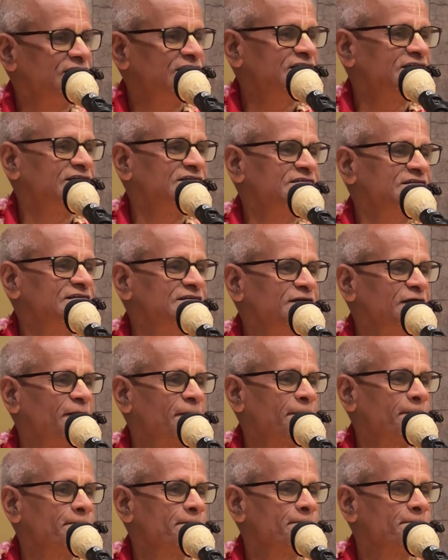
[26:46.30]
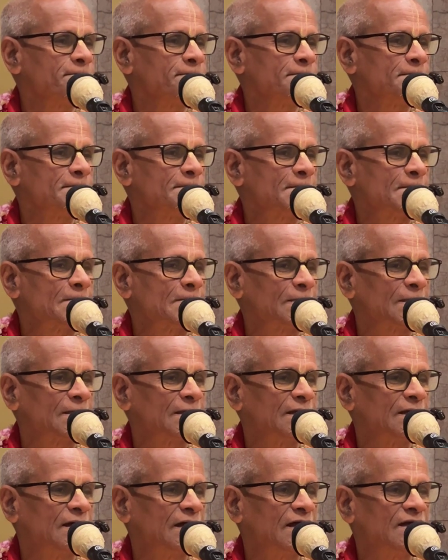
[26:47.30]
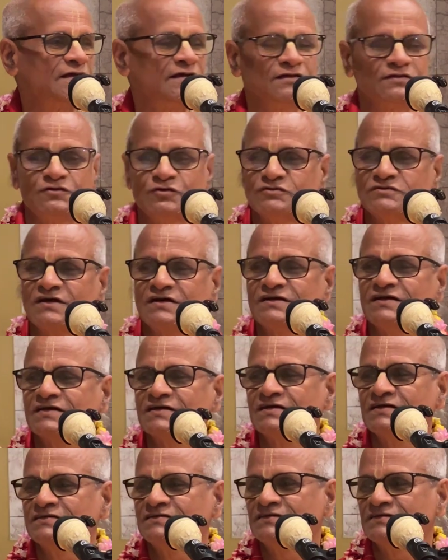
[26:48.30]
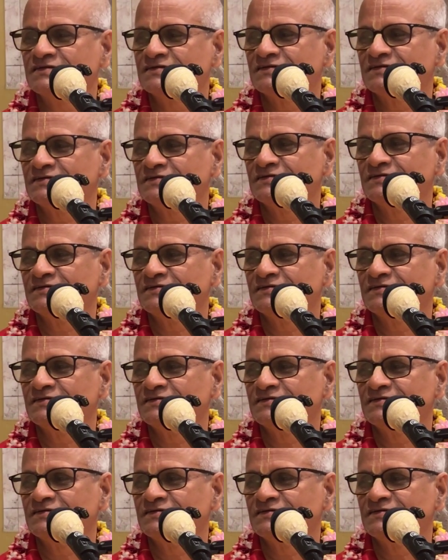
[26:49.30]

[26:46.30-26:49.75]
are increasing and Hindus are decreasing.